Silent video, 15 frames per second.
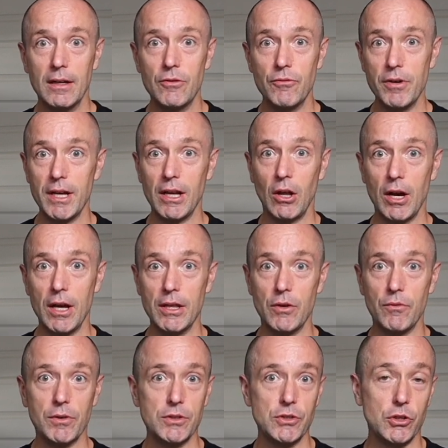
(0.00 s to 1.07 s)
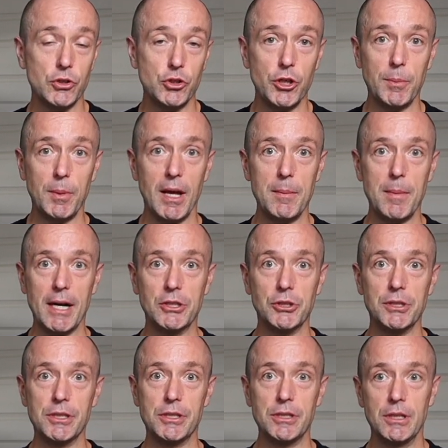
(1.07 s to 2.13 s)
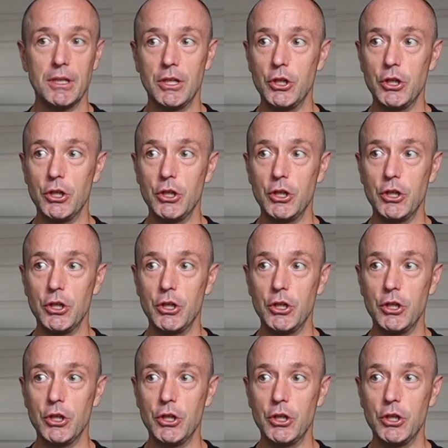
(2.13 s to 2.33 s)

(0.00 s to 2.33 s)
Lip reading: rear light that runs on AAA batteries.